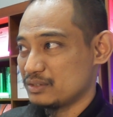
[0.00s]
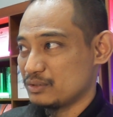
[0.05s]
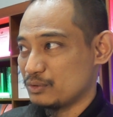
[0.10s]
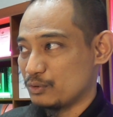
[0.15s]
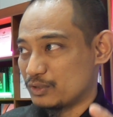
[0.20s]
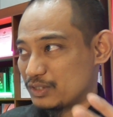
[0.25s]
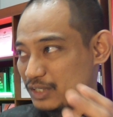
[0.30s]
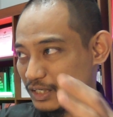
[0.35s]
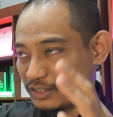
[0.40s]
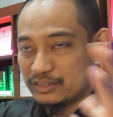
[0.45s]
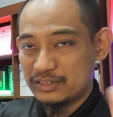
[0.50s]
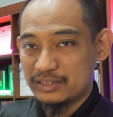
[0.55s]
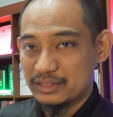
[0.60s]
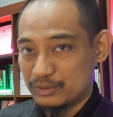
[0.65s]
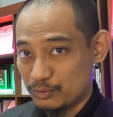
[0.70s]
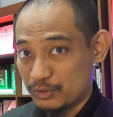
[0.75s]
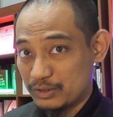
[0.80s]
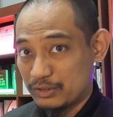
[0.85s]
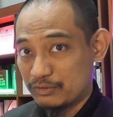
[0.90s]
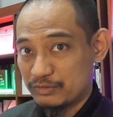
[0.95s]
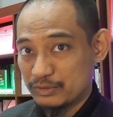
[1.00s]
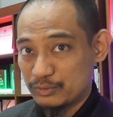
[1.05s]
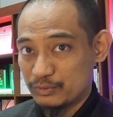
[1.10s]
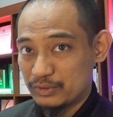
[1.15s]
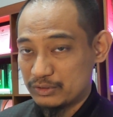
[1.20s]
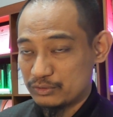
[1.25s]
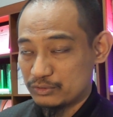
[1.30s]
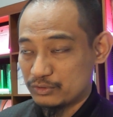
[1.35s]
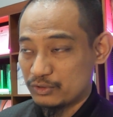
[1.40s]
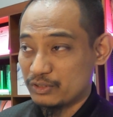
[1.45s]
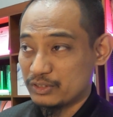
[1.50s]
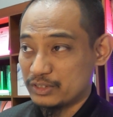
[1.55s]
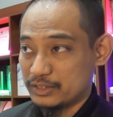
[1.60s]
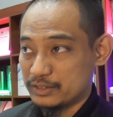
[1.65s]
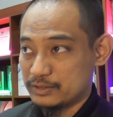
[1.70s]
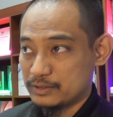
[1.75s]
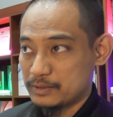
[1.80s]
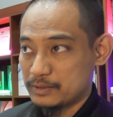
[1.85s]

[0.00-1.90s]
or country or whatever we want to call it,